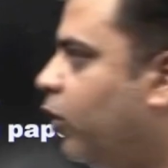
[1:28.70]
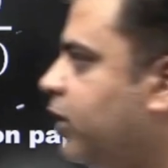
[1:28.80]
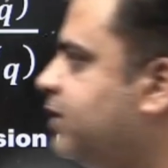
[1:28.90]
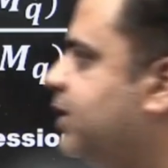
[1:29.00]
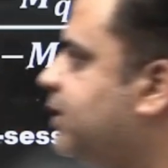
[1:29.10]

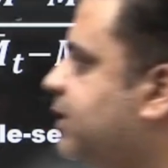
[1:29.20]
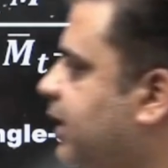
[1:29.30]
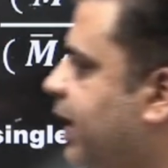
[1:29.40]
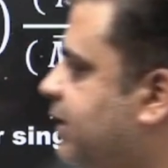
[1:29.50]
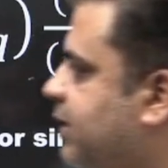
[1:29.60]
is this
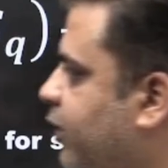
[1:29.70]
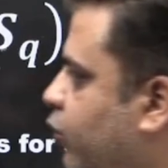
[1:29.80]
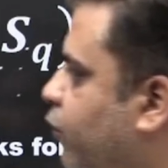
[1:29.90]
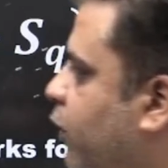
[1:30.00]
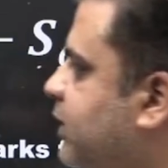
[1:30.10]
SQ?
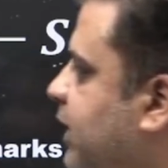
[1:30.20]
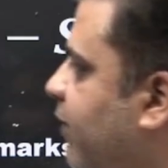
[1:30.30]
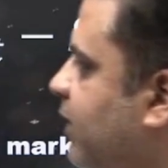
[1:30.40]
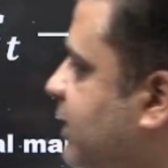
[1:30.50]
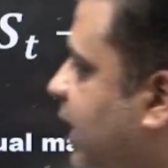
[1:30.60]
First I
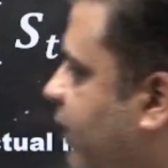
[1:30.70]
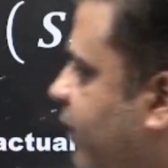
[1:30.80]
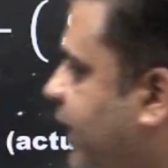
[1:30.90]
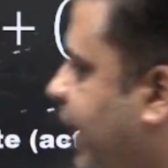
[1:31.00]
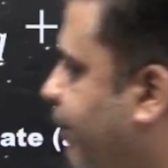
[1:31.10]
will start
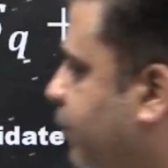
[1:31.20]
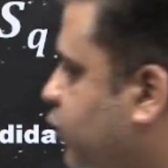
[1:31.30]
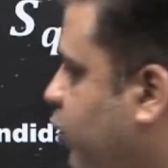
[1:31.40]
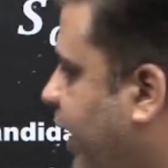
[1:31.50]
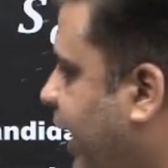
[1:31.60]
with M.
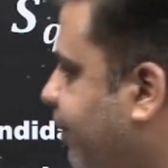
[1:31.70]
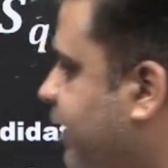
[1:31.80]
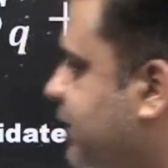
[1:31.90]
So M is the